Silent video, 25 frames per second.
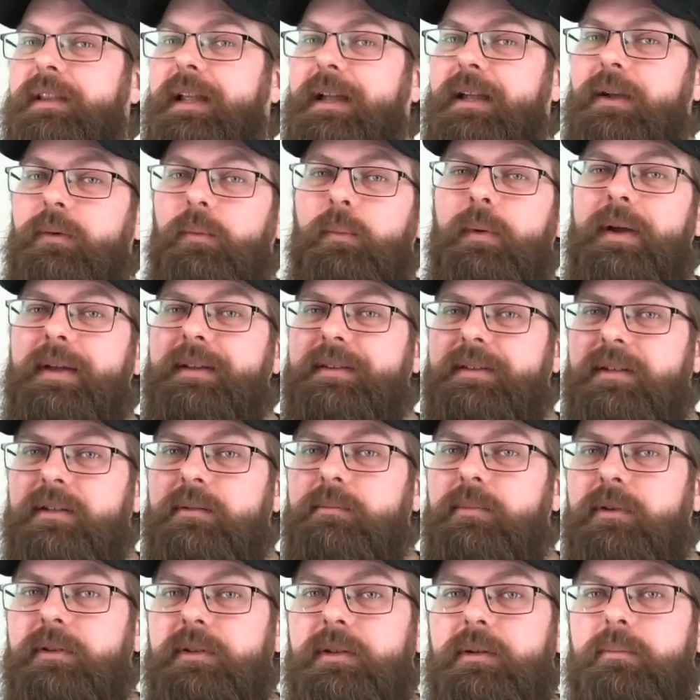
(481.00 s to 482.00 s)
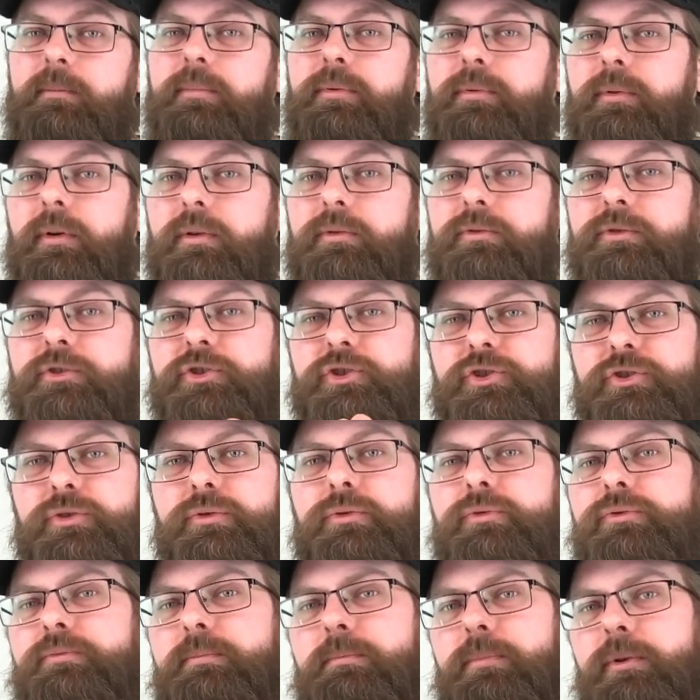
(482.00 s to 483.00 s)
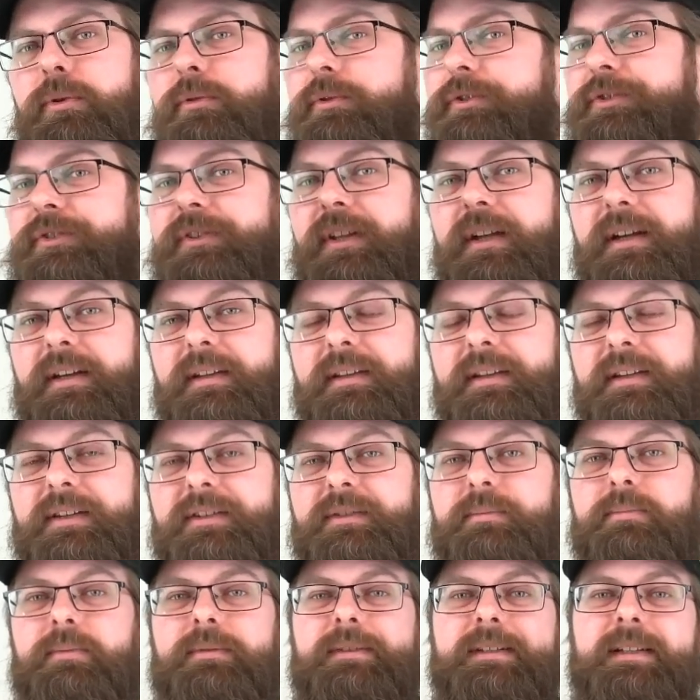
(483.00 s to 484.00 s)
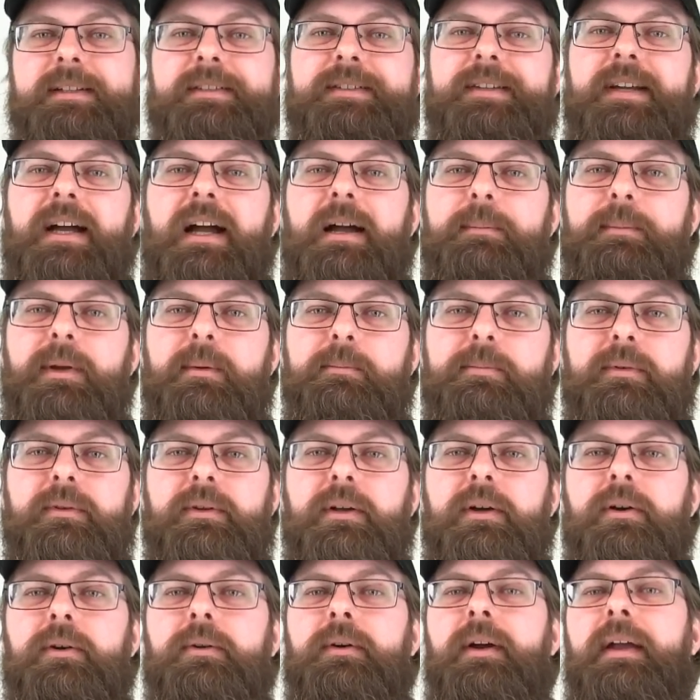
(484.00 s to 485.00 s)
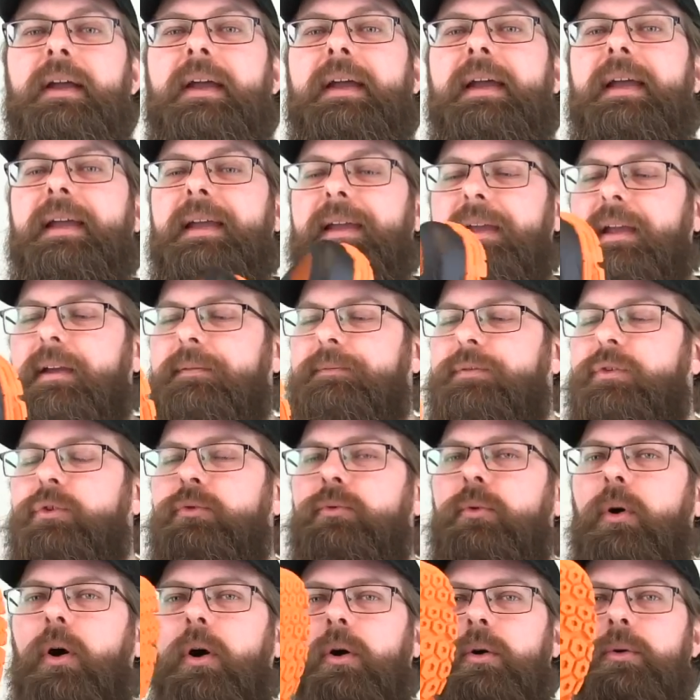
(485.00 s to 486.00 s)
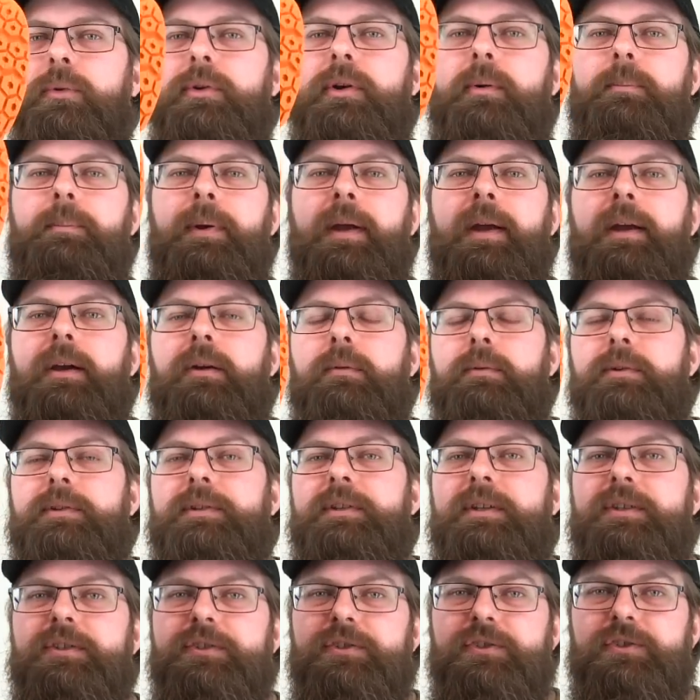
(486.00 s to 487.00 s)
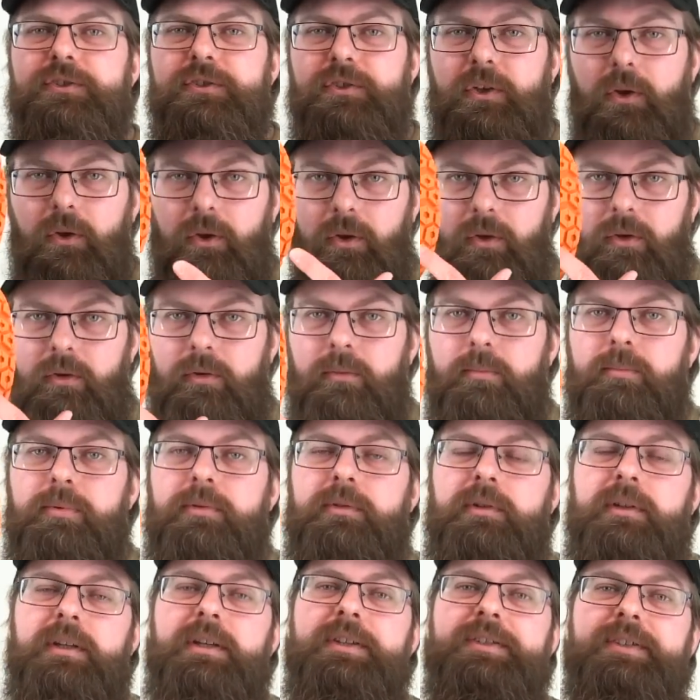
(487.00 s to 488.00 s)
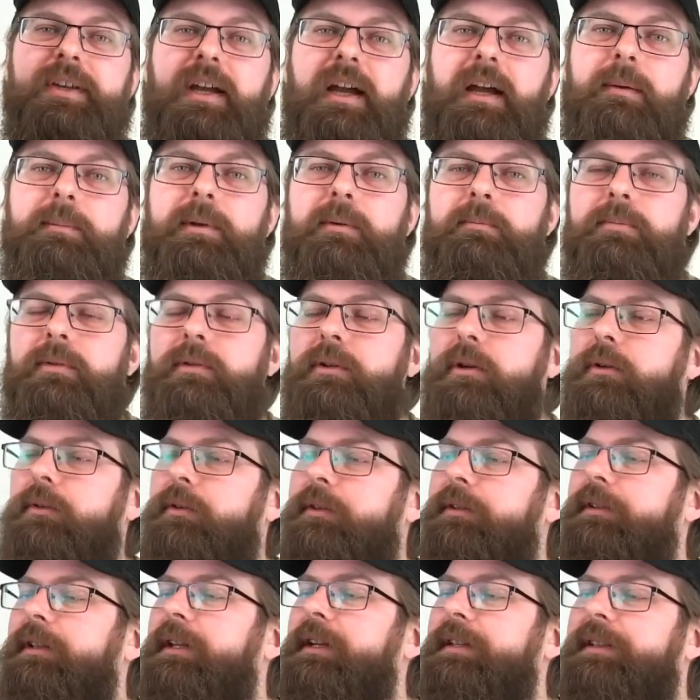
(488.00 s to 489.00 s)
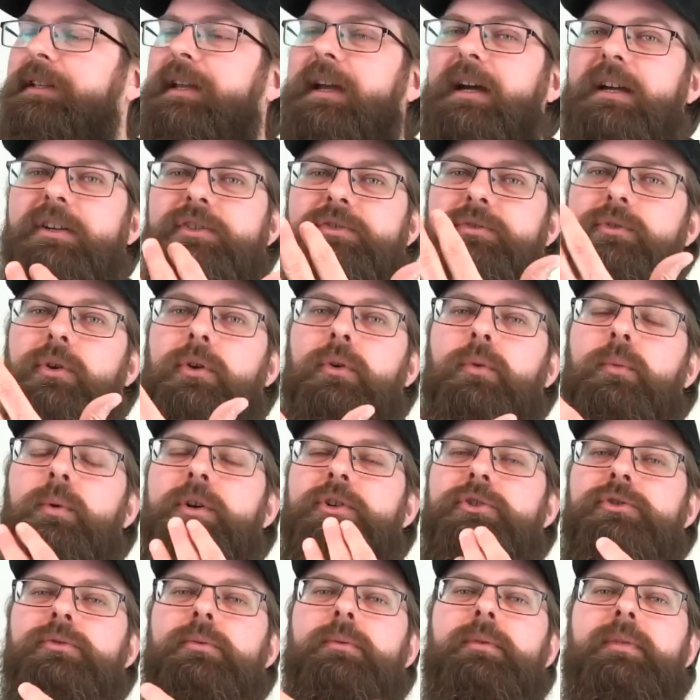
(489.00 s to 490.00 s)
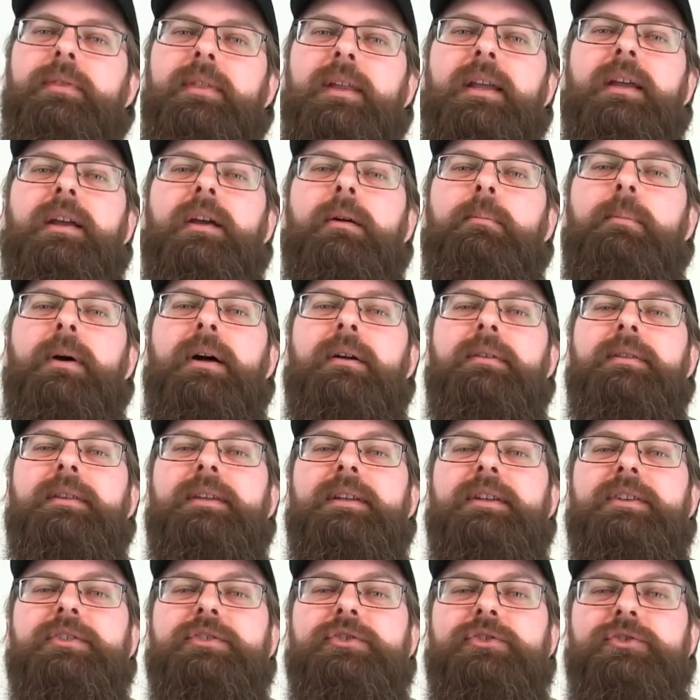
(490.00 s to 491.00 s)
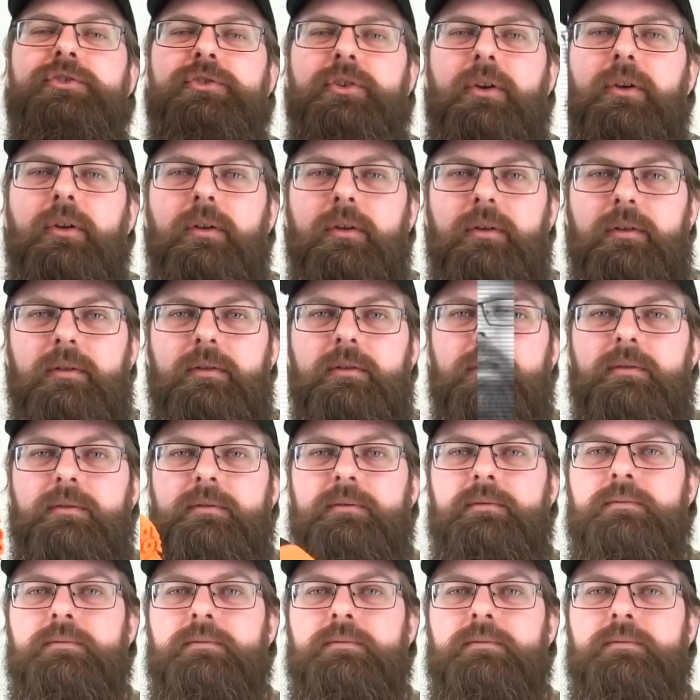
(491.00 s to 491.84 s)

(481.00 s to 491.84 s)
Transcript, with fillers: lightweight Timberland Pro shoe boots like this, please comment below. If you own a pair with this sole, please comment below and let guys know what you think about this sole. If